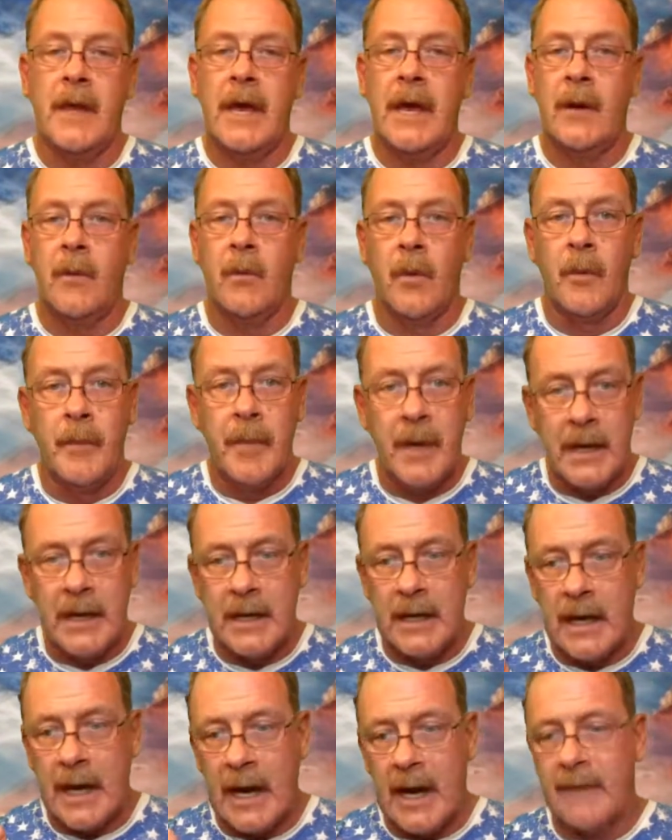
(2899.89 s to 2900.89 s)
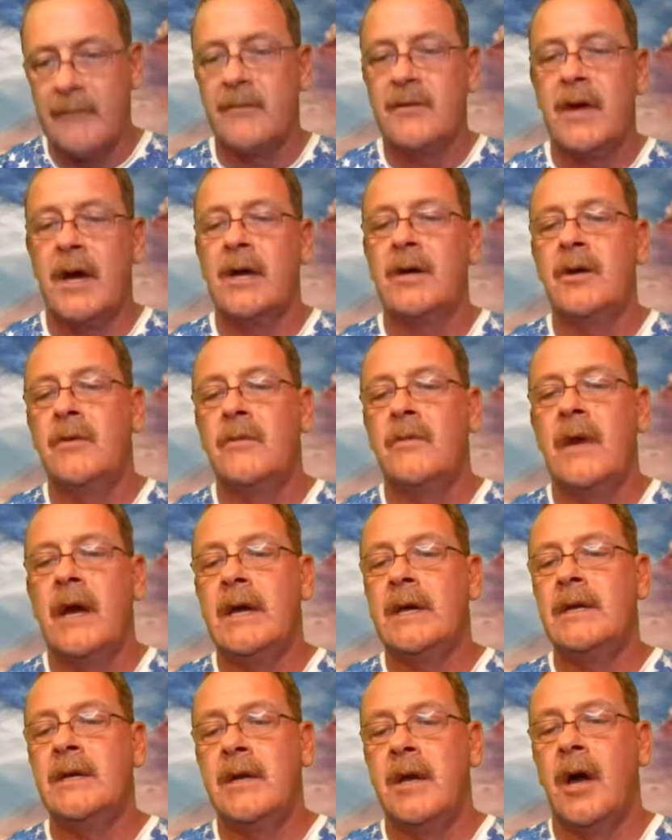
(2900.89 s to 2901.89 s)
It will be everything you
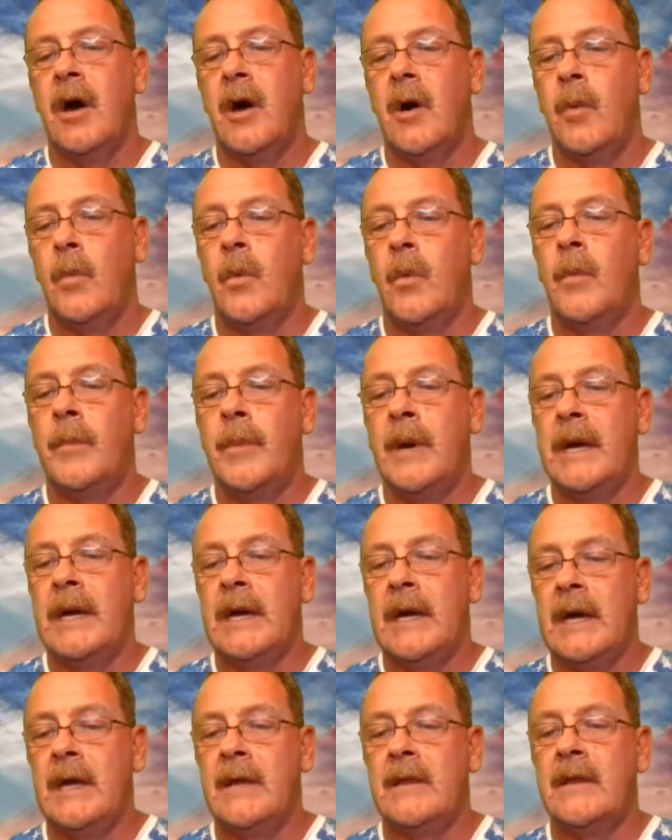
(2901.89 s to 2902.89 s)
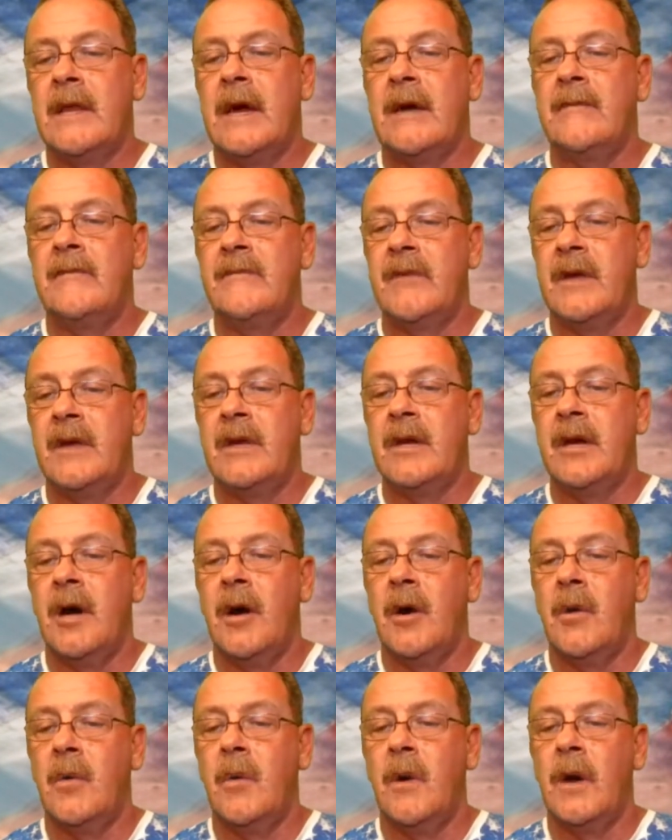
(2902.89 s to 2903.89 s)
need to know will be in that
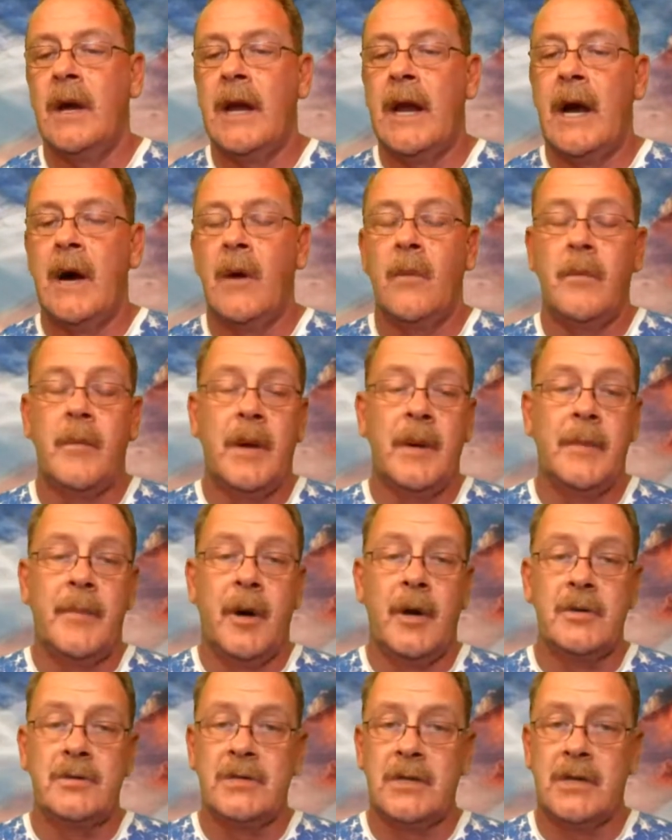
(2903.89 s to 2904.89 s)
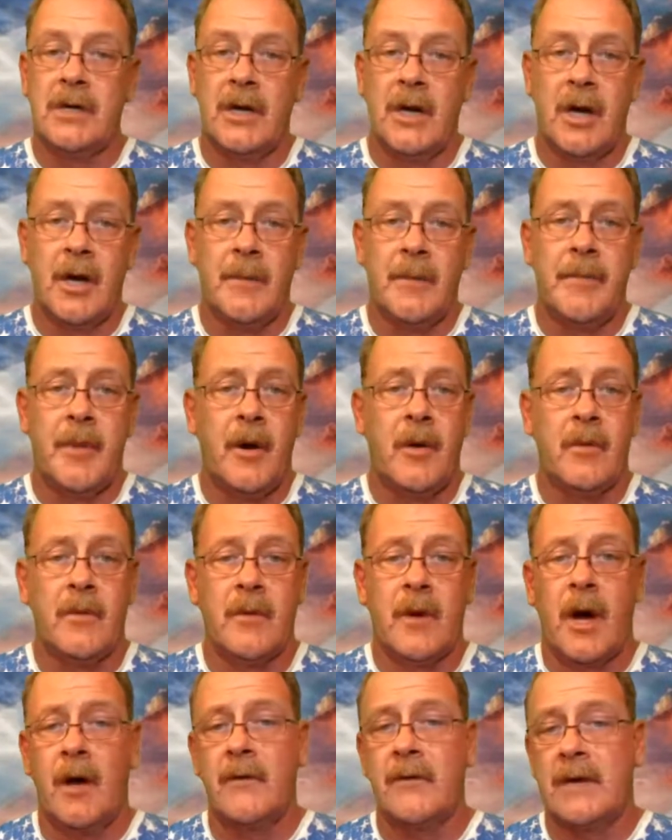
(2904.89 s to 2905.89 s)
video. And I will be posting it up
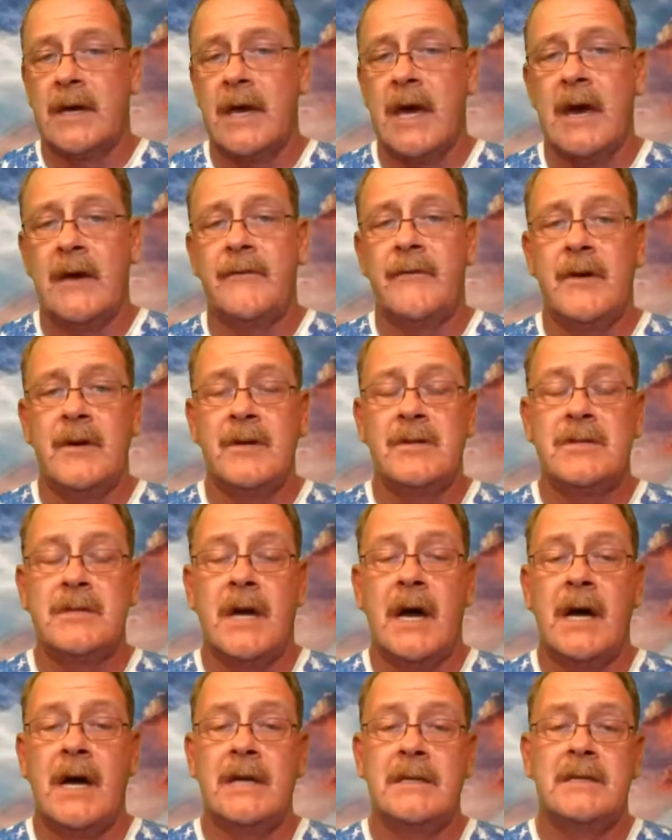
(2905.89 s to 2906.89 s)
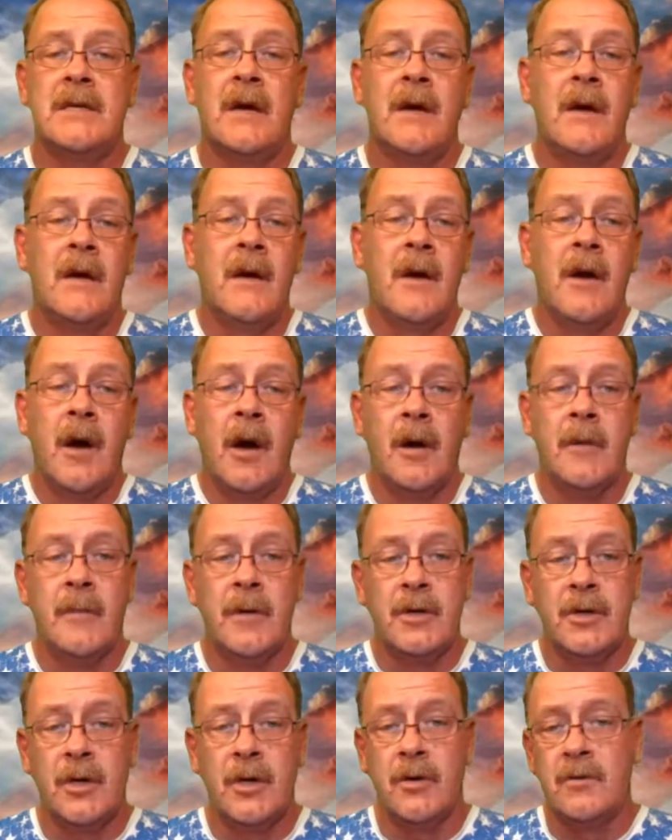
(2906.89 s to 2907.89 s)
on all the Catfish sites, on
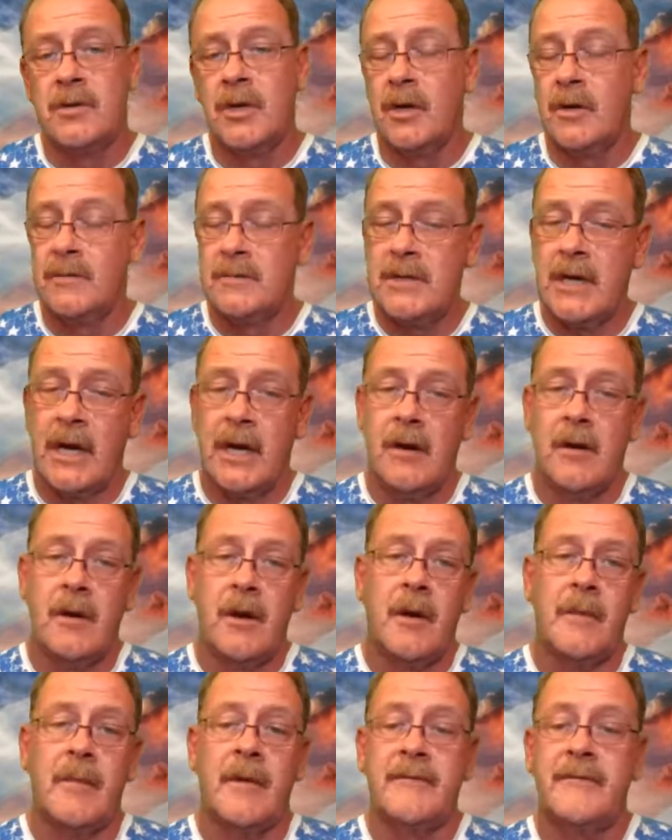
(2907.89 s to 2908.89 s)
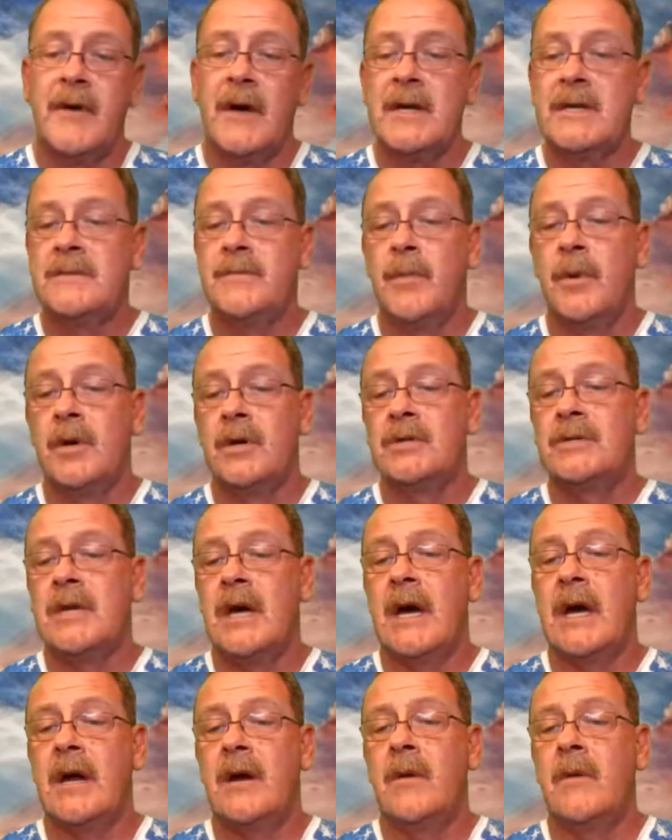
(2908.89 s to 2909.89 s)
my YouTube channel, on my Facebook
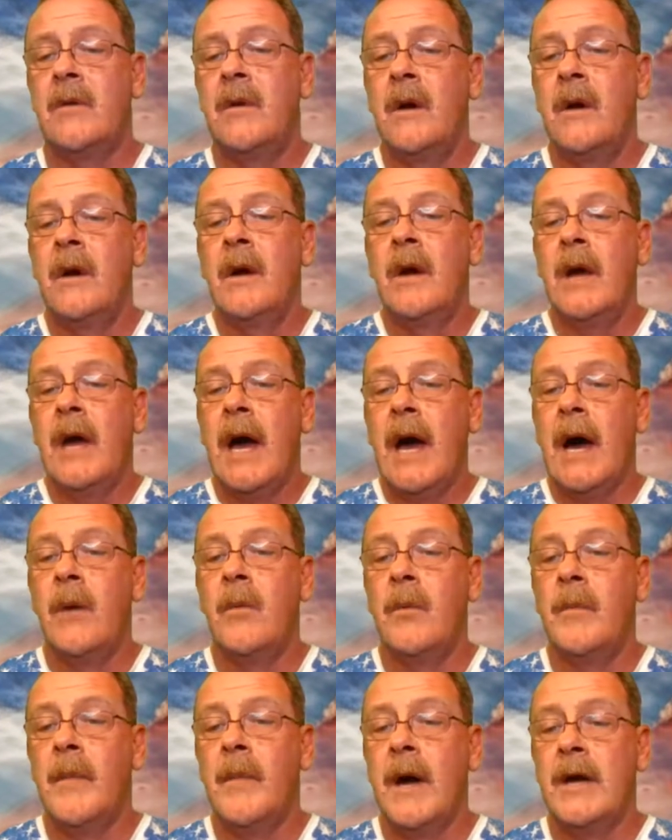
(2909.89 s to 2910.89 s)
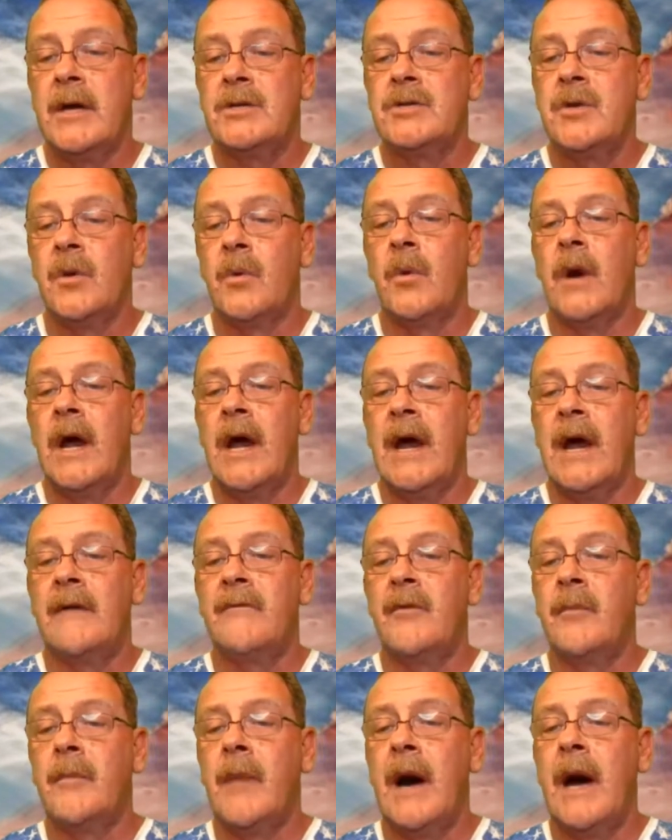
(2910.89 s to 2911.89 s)
channel. I will make sure
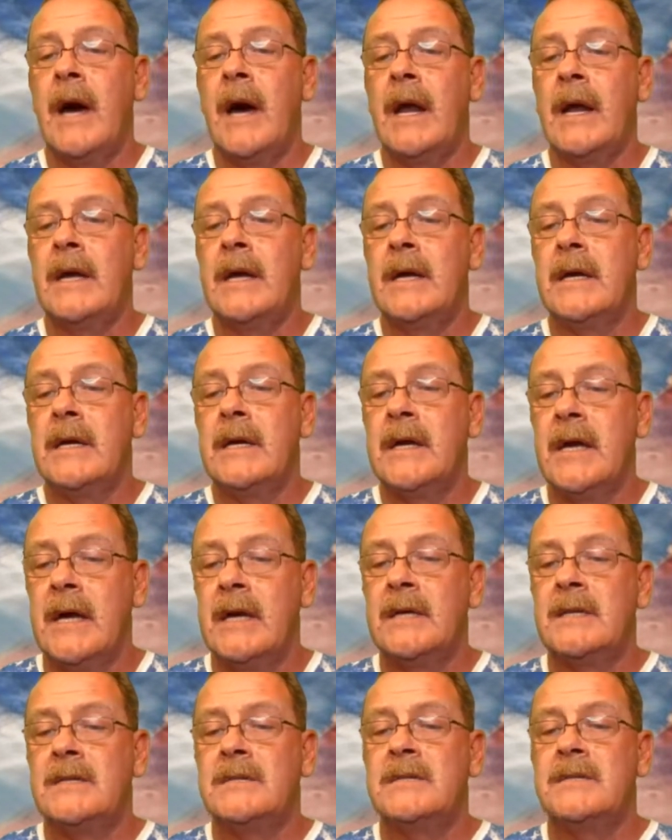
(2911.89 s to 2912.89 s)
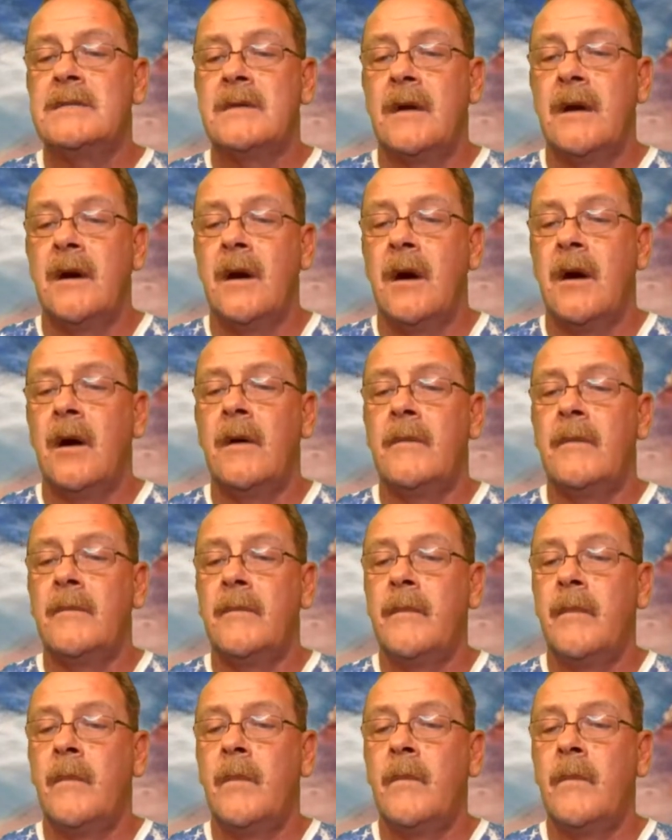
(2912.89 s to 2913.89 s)
everybody gets the
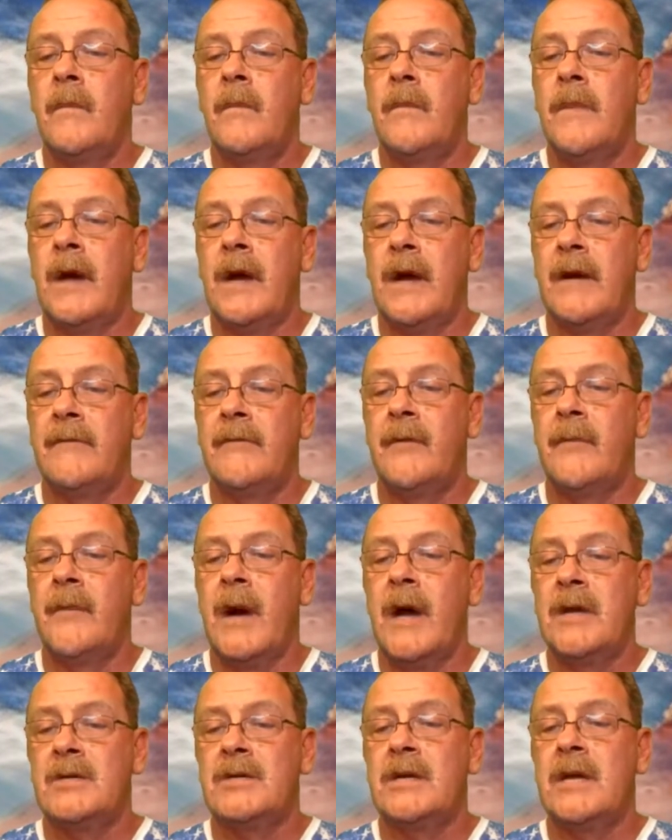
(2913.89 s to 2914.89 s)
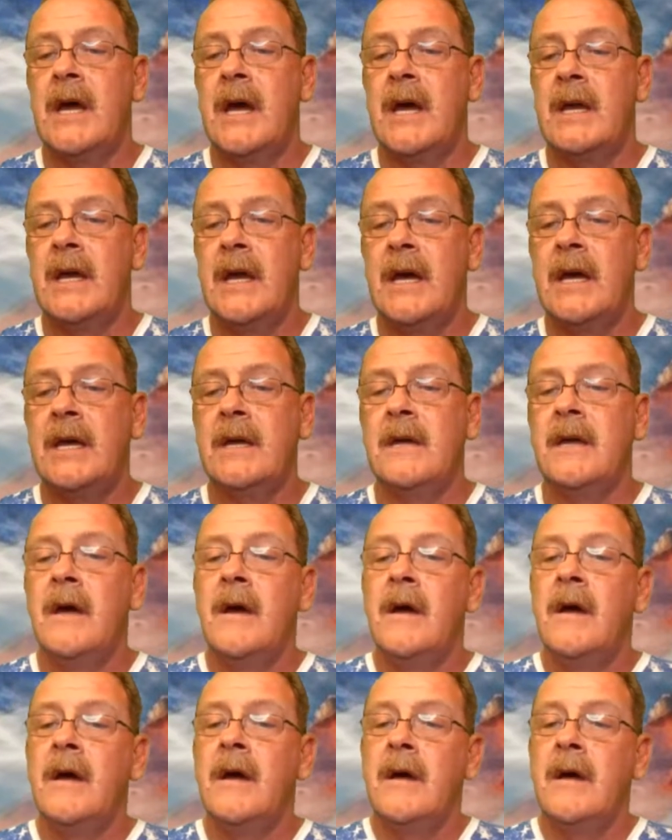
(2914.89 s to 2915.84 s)
information they need.